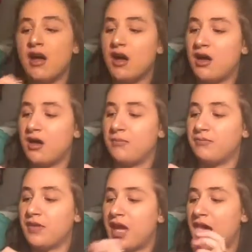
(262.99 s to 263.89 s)

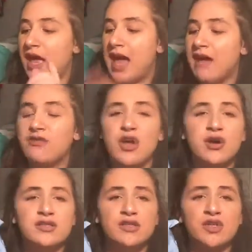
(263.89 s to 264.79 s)
I have
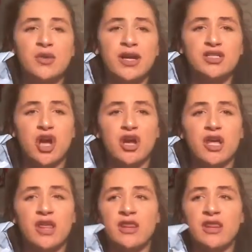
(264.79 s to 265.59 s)
noticed a new one at Target,